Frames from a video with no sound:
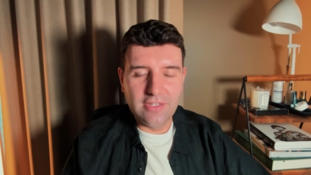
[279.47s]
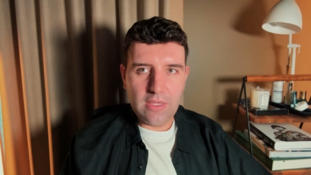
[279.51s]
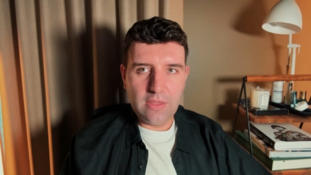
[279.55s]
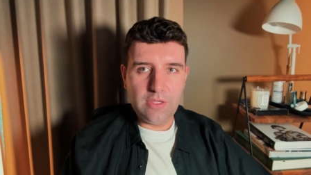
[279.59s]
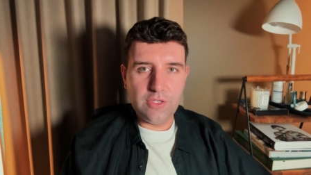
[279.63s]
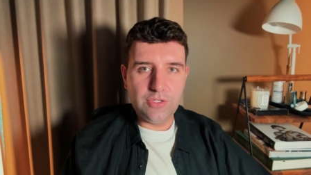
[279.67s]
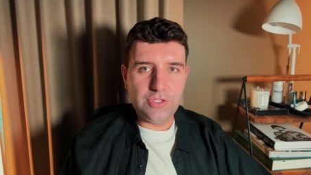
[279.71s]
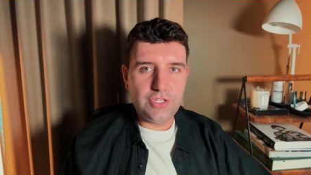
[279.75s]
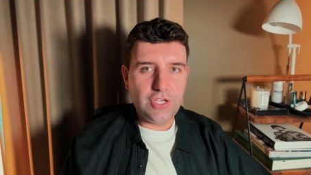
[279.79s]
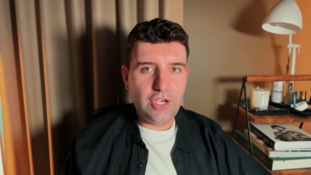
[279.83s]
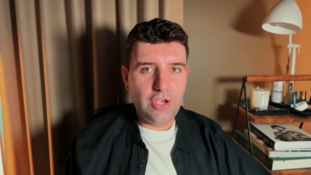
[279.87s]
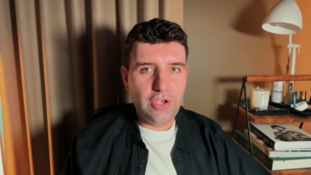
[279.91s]

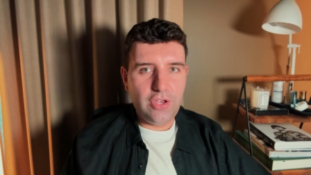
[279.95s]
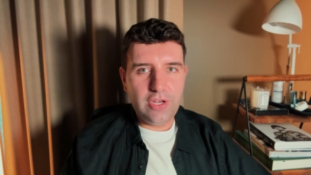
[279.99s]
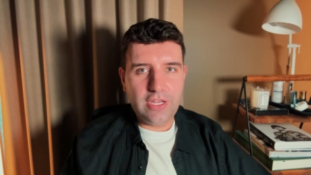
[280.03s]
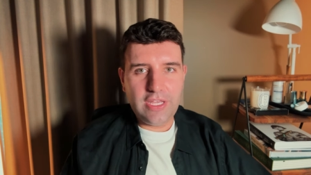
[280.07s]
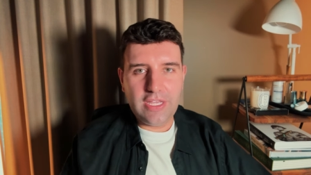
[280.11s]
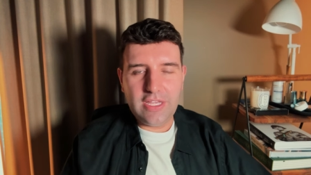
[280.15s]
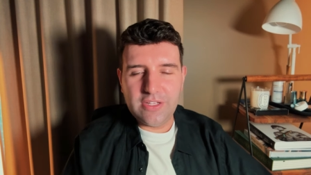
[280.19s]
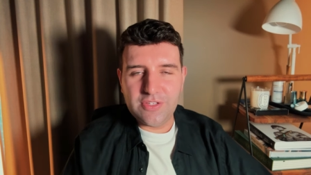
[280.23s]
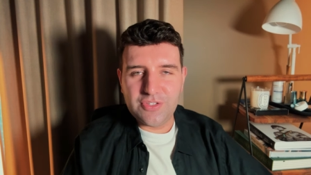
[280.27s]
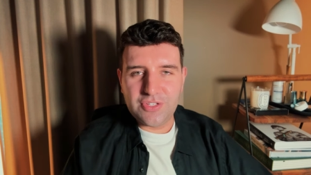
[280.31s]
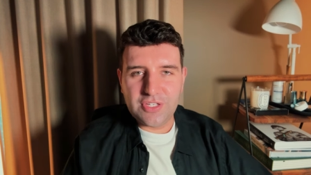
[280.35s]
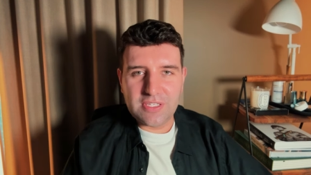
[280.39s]
The
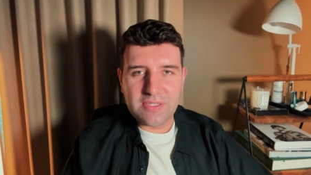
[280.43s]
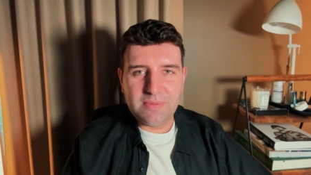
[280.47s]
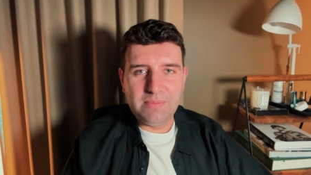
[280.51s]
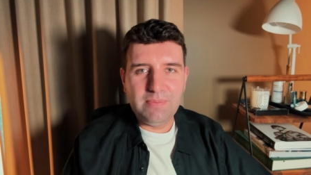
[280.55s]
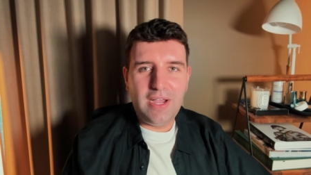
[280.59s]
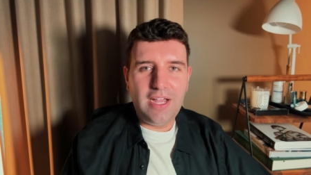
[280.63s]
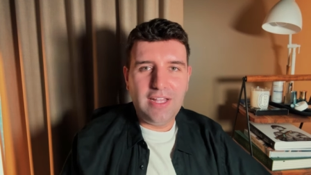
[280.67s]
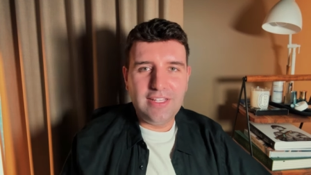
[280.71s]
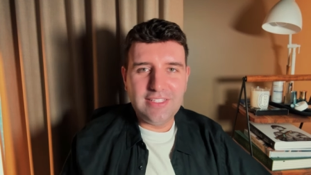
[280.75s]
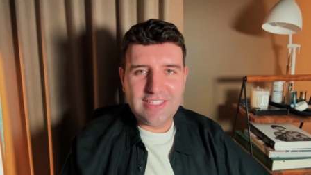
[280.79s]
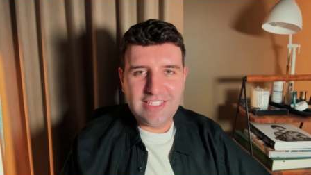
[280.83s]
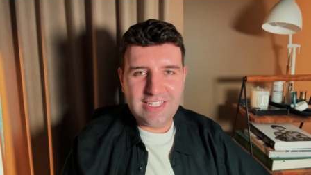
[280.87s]
journey is just
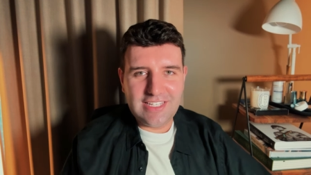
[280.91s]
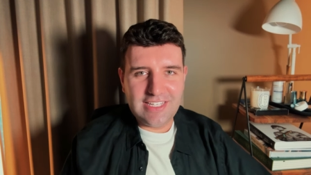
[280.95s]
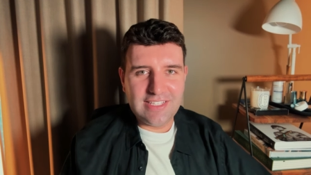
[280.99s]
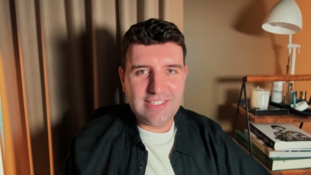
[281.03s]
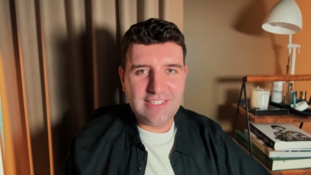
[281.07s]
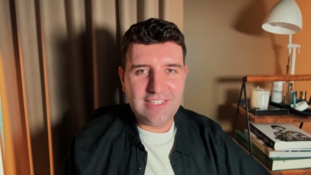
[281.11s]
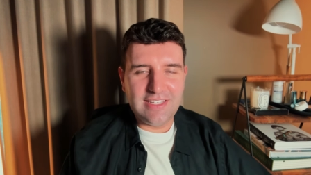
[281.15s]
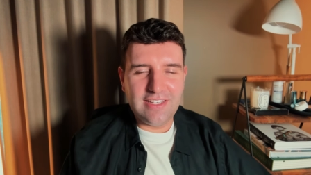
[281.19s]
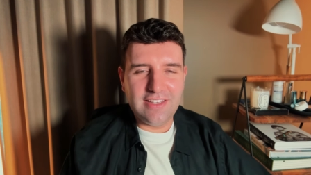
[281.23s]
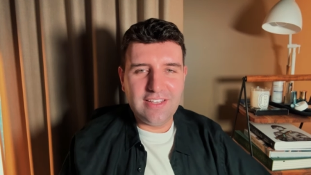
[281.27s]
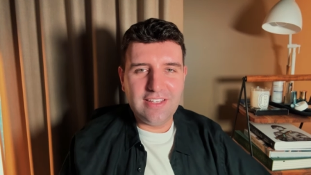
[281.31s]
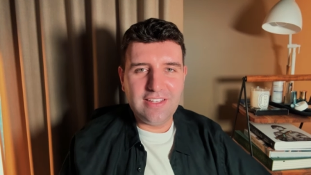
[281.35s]
much
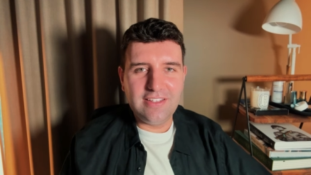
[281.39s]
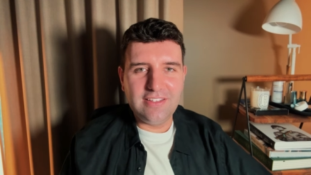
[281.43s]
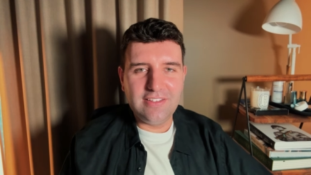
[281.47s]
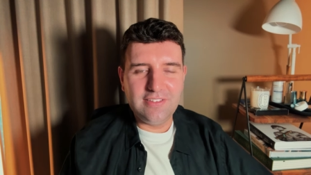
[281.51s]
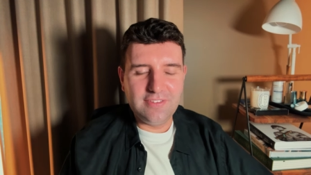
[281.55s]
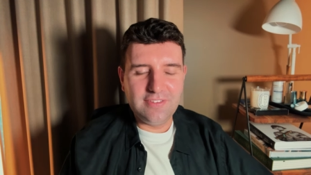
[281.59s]
easier.